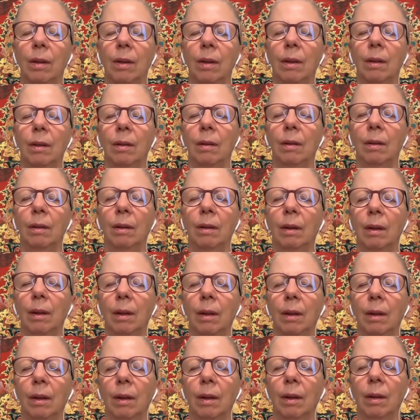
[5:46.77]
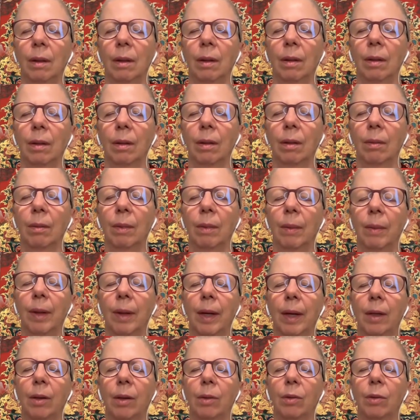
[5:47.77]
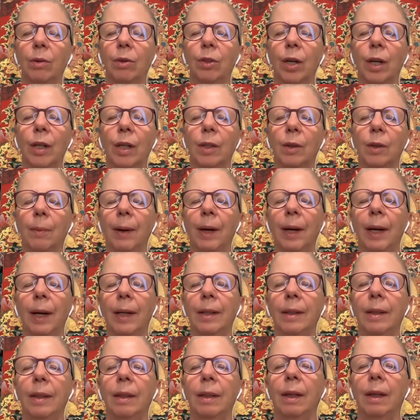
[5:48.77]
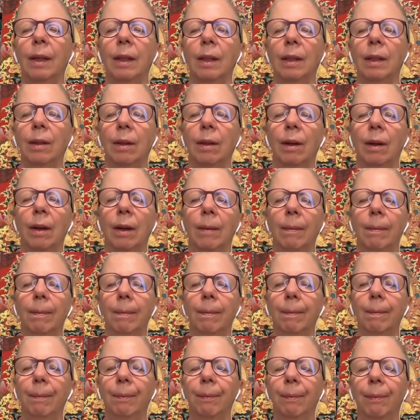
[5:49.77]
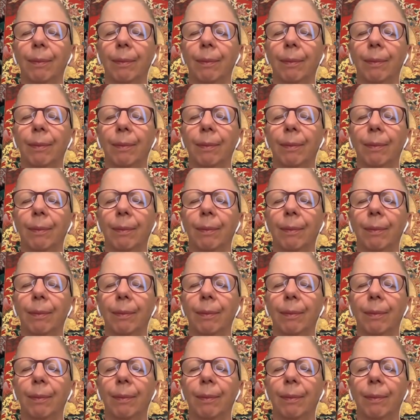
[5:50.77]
And remember, they can all change place at any time.